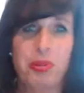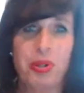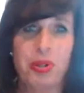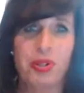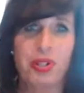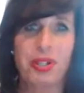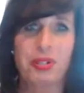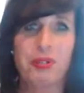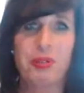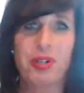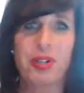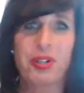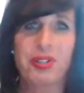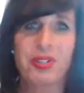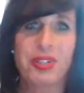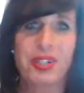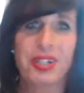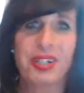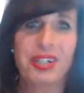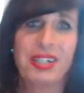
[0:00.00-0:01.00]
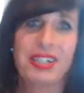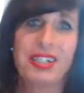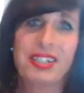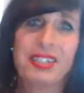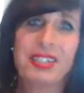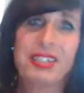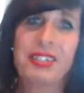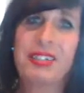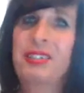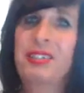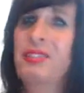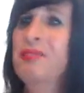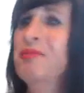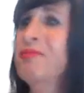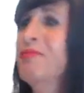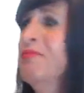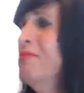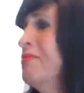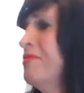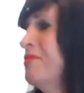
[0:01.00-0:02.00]
building where, uh,
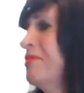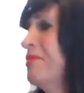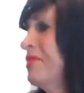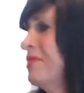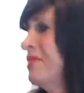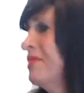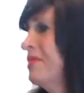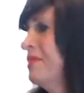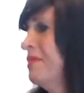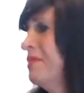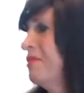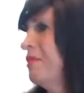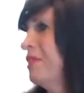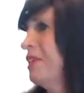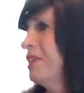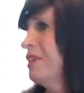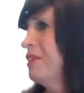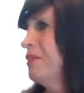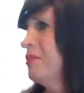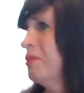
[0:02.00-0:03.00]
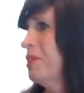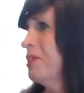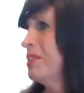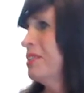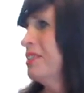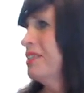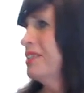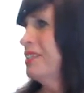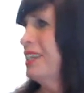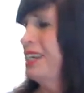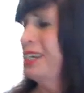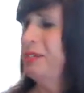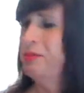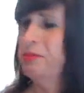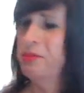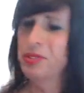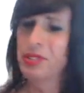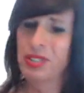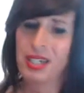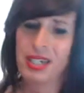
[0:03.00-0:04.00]
where what's his
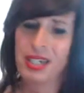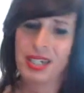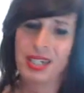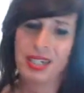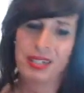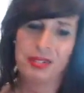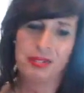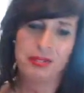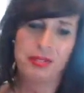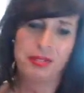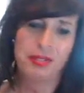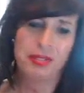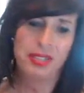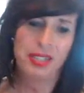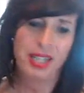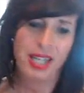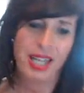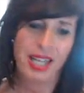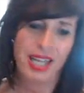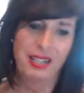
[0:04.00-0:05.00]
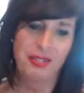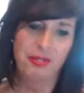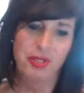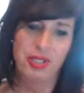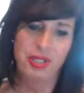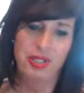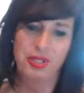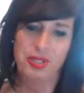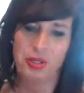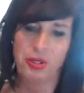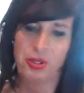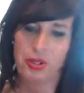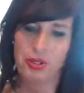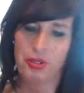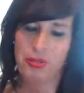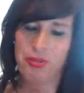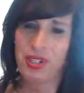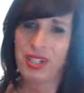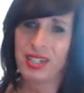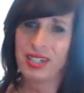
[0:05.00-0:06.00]
name's uh, Henry's
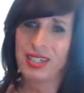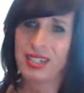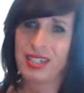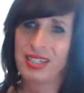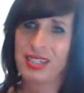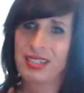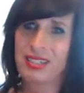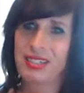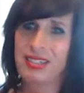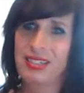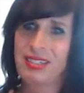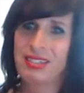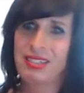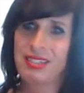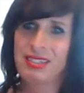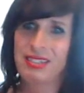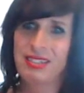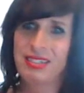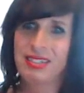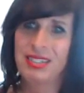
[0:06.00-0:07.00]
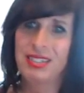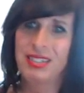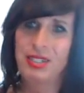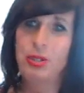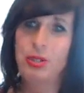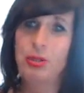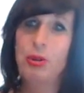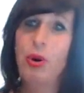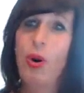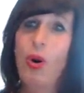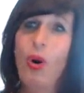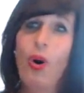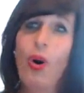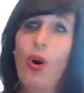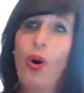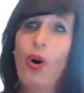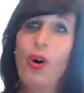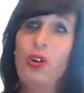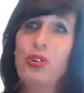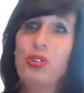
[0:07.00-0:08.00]
girlfriend is. You
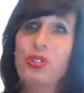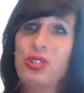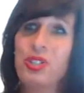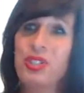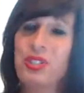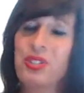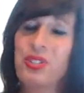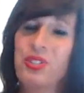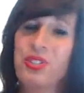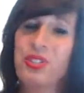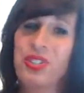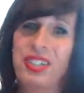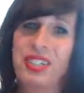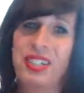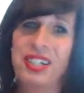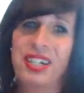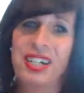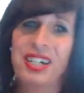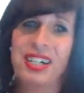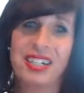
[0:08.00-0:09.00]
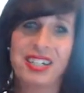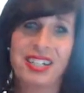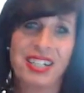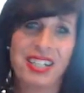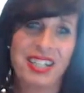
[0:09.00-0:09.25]
whore. She's on the, uh,